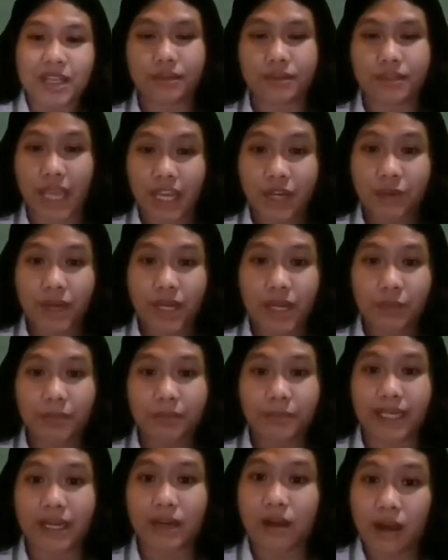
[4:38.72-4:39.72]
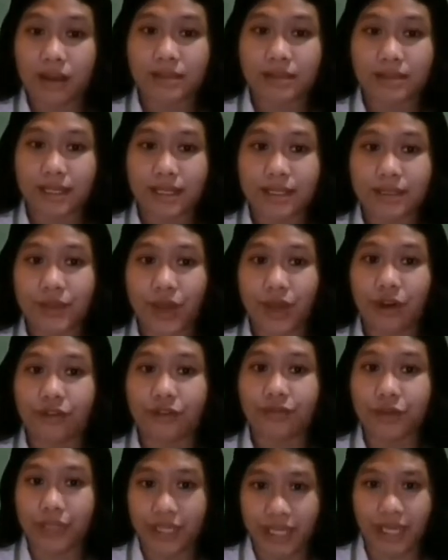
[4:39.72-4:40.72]
second one will be the causes
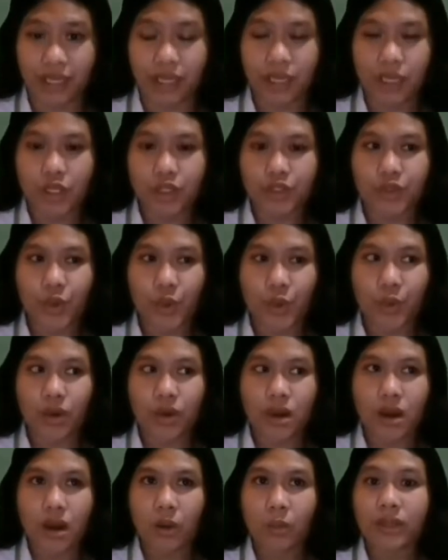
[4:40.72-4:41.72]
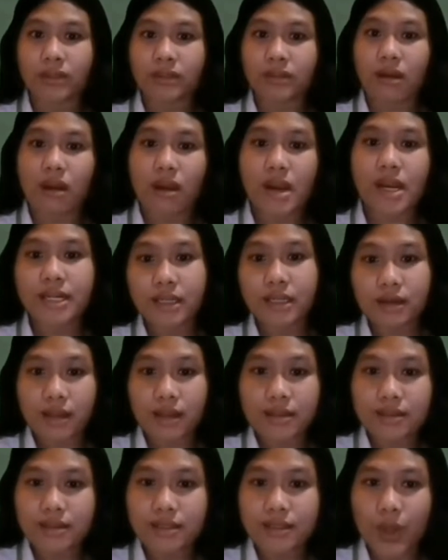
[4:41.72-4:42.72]
of bullying so what are the
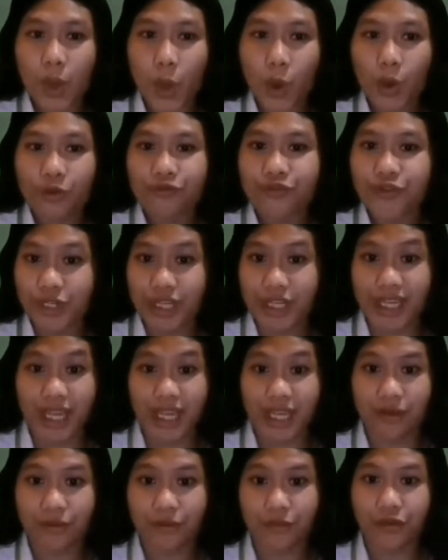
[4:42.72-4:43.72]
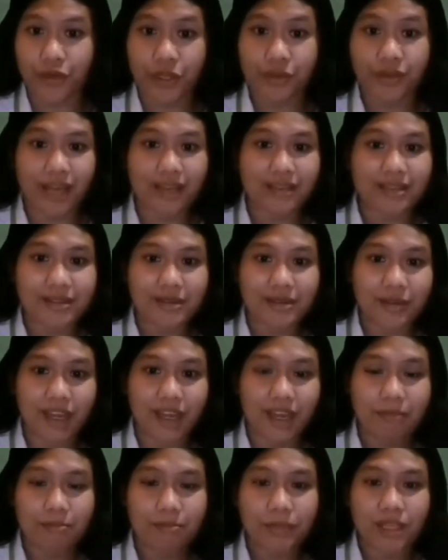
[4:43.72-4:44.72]
causes of bullying for you guys
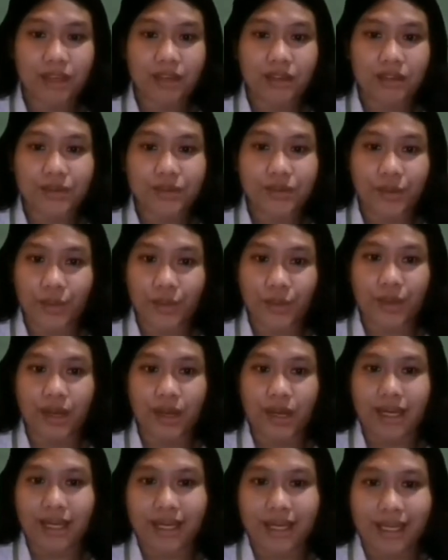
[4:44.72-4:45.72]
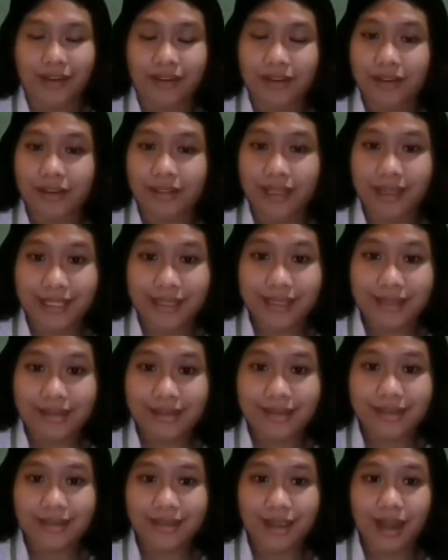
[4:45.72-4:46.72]
okay so here are the list
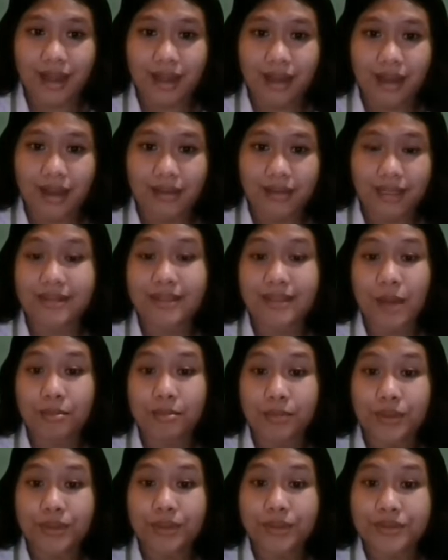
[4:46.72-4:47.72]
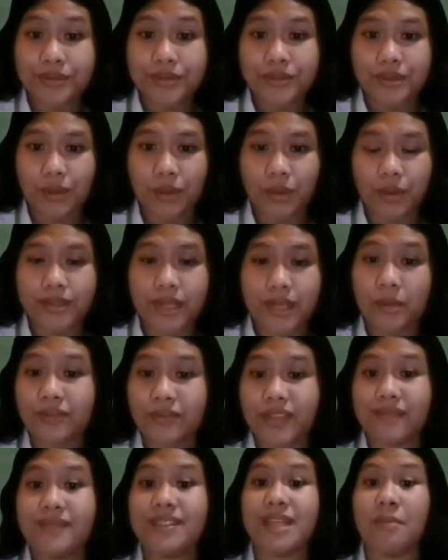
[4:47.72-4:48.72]
that uh, the examples or some of
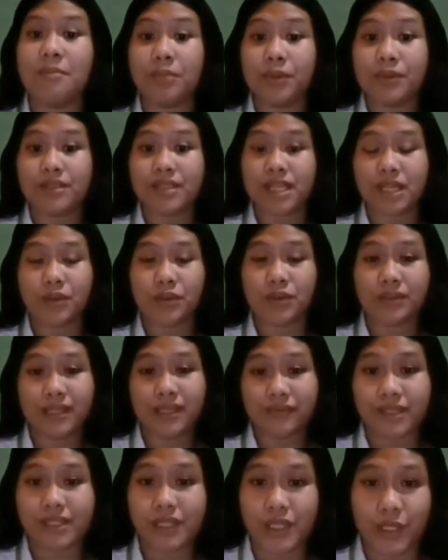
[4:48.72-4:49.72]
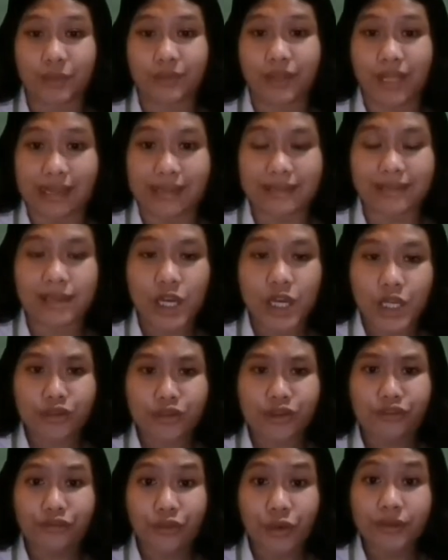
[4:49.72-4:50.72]
the examples that I will give it to you guys
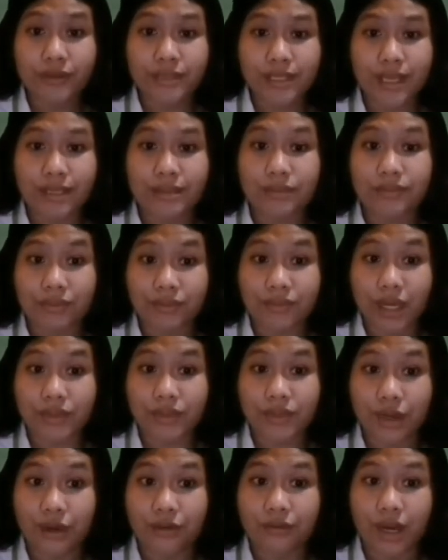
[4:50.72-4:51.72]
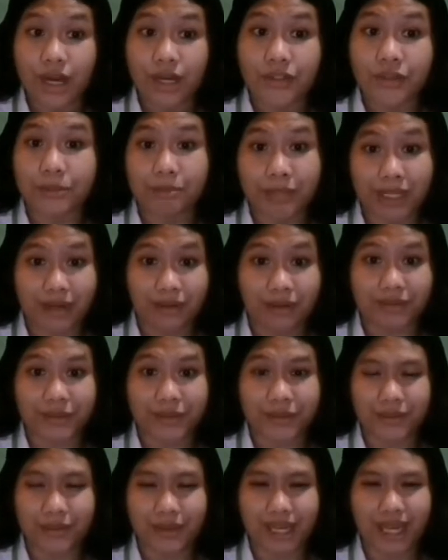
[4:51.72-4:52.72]
so first is revenge of other
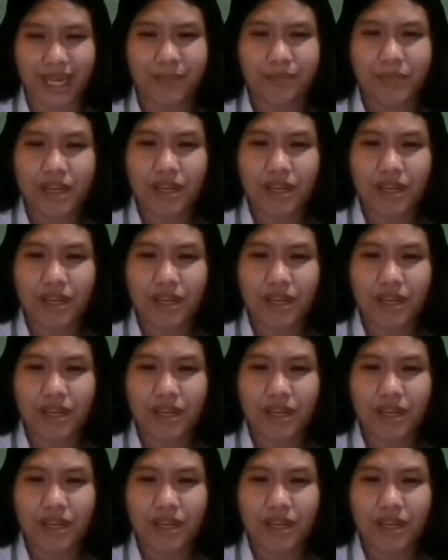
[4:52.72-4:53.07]
peers okay